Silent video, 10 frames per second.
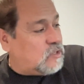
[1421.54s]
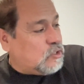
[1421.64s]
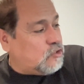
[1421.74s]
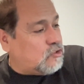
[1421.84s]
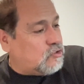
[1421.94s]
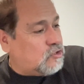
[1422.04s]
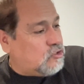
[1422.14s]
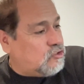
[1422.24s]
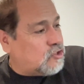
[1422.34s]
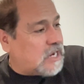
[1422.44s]

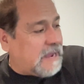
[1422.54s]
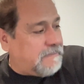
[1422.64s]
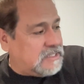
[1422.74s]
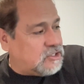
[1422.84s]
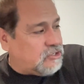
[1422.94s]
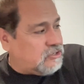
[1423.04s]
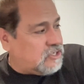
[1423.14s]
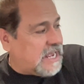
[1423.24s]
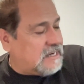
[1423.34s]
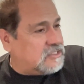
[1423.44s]
your comment or your
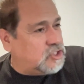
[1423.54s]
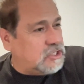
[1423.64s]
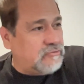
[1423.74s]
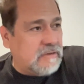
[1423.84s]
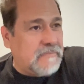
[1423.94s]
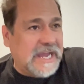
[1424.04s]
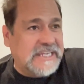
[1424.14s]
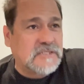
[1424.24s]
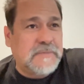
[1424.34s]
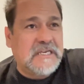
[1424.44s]
analogy
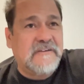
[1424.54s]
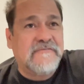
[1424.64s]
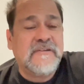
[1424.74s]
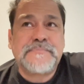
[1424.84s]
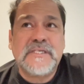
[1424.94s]
reminds me of